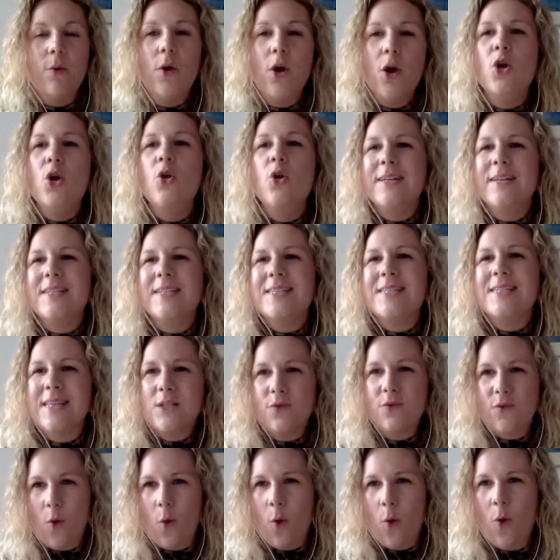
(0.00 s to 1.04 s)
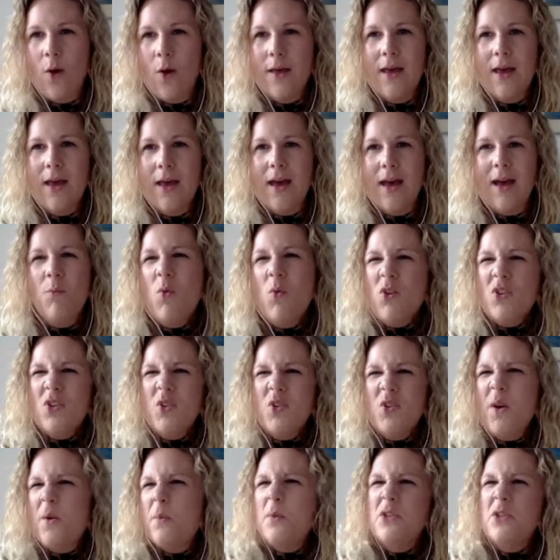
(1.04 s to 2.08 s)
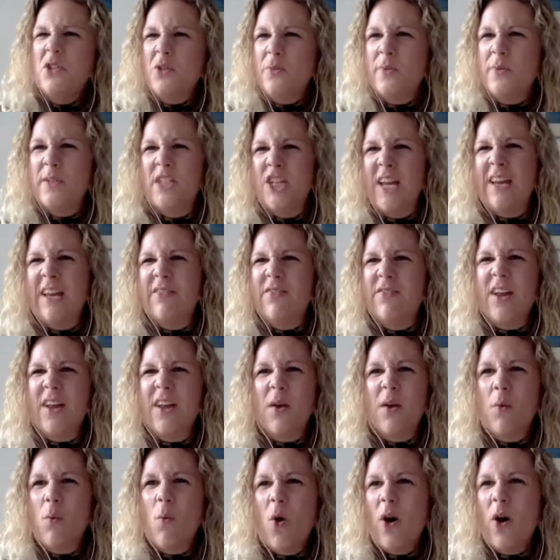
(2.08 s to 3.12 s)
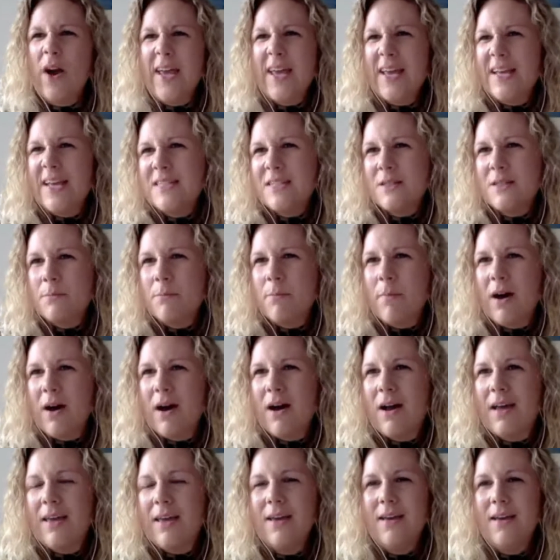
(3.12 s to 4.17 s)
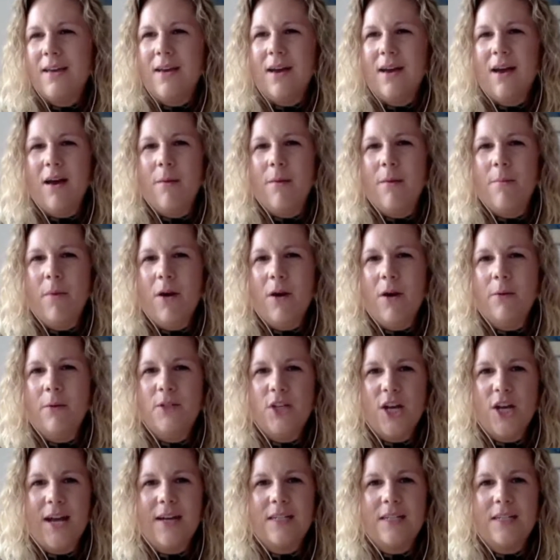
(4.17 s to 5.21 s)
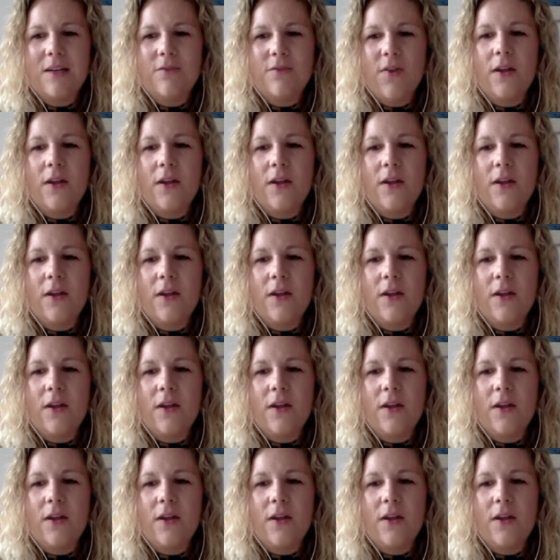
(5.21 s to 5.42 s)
who is this for? and what do I want to achieve? Like, what is my objective?